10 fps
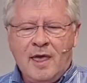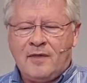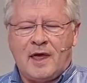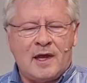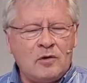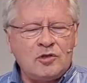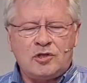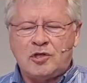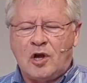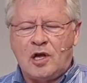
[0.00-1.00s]
that
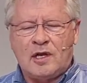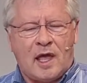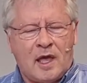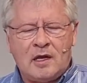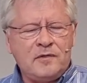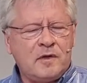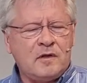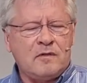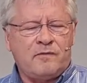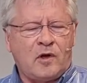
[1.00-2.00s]
outshone
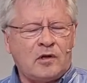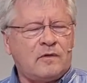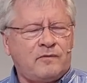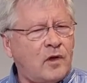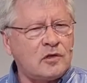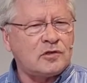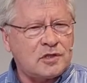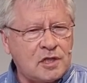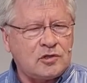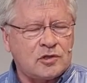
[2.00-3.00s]
anything the false
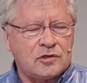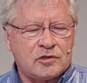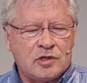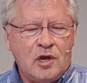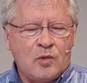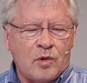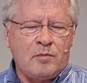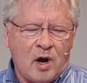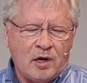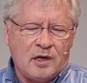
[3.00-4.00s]
teachers were
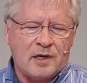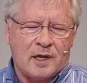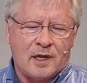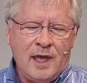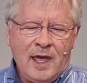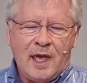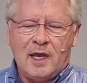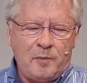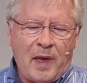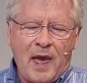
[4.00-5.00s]
marketing. And
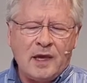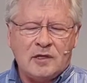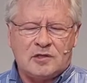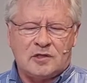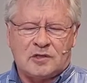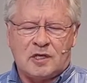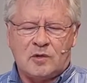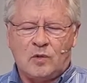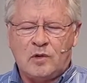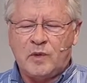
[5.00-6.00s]
he packages it
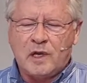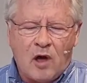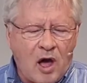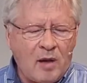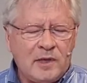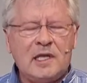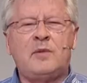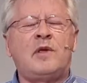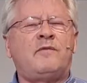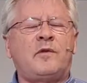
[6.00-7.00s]
in what we commonly
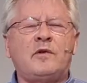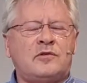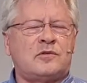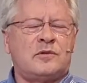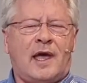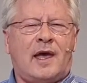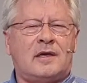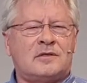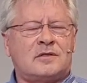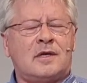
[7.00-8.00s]
refer to
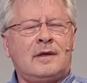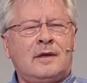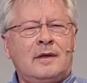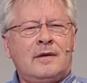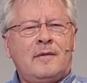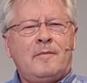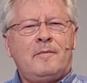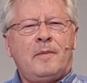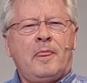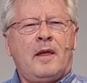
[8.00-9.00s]
as
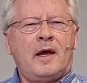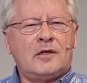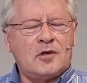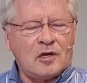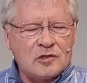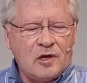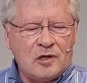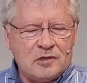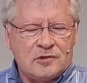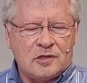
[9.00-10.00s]
a
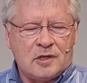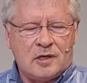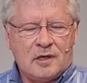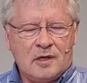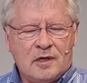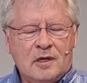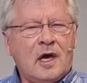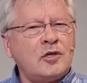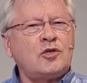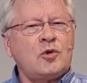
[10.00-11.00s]
doxology,
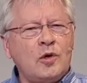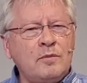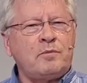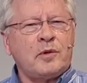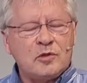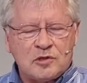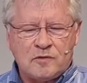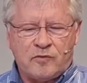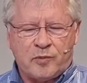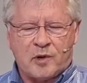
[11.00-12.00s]
a short burst
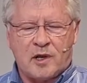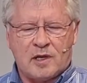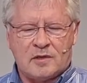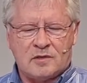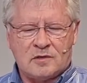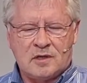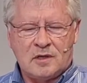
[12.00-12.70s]
of praise.